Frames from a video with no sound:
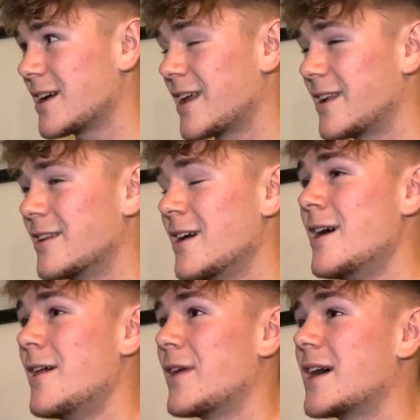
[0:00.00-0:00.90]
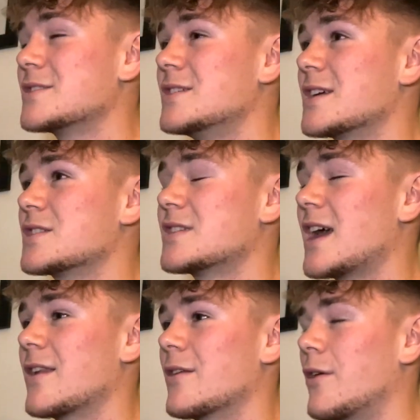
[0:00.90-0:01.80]
and that's the
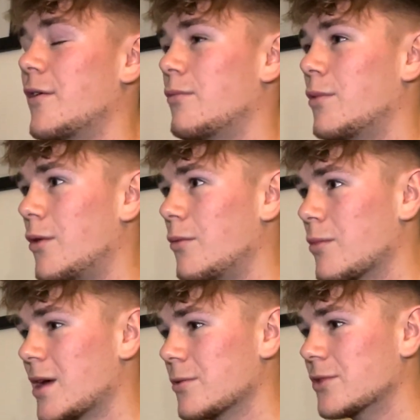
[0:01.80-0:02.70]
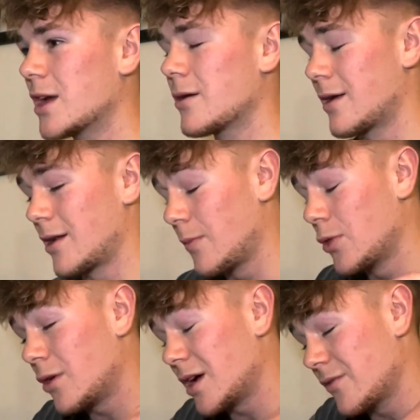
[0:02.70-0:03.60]
extent of what we were doing.
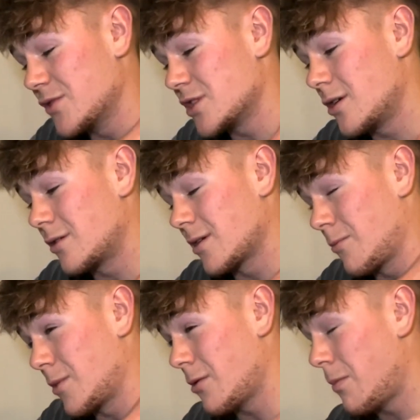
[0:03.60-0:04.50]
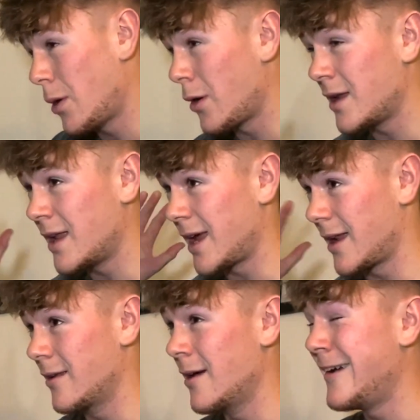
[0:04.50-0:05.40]
I'm not even joking. We were putting
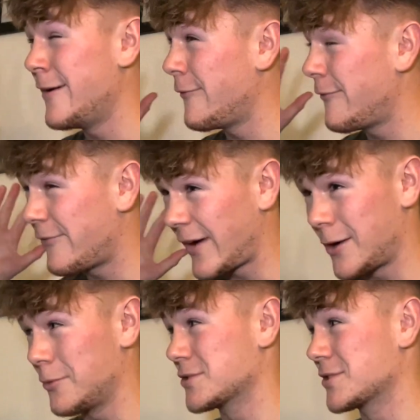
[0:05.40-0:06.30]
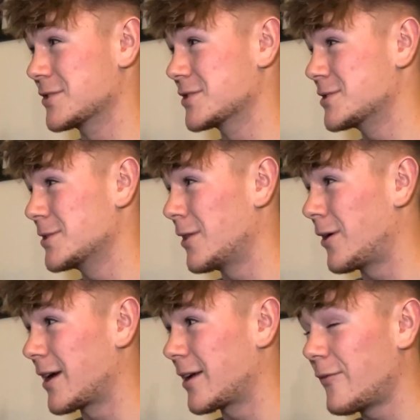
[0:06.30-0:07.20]
in thousands,
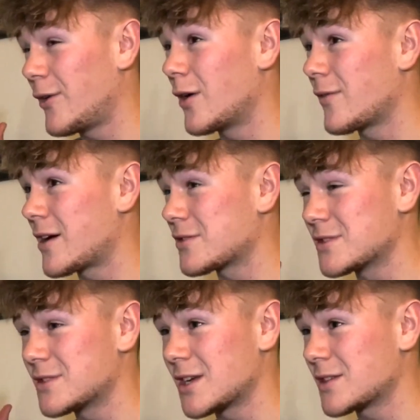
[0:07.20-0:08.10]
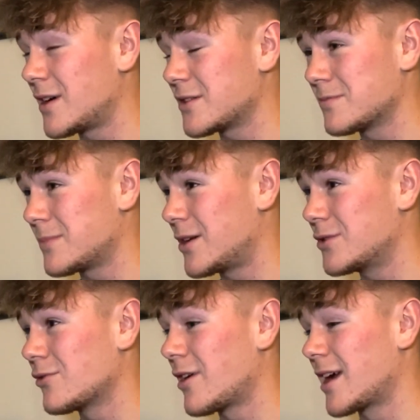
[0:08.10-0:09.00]
like £5,000,
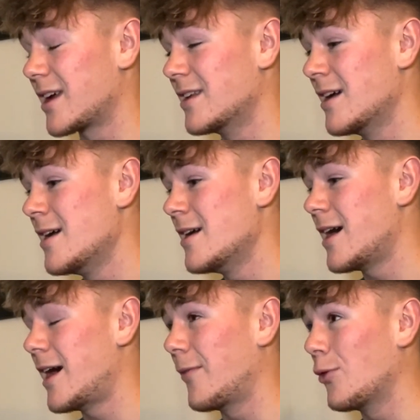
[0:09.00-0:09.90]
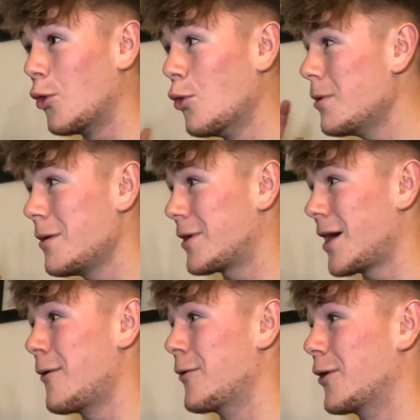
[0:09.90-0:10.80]
£6,000 trade, and all we were
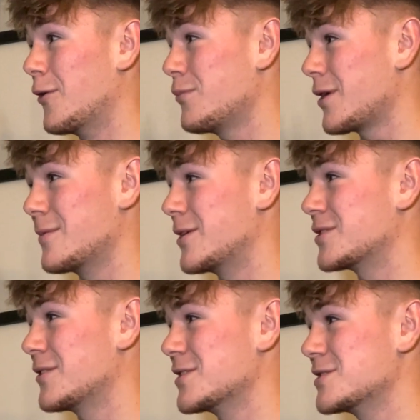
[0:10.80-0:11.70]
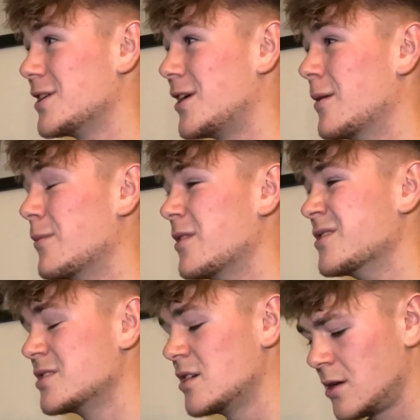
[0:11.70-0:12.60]
going off pretty much at this time
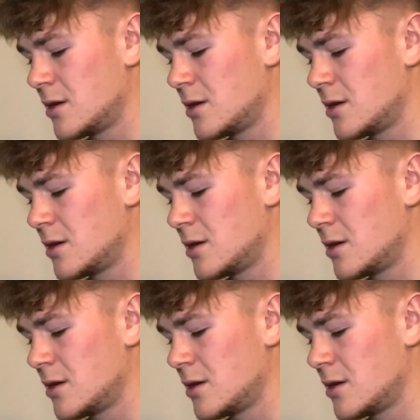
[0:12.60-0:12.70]
was,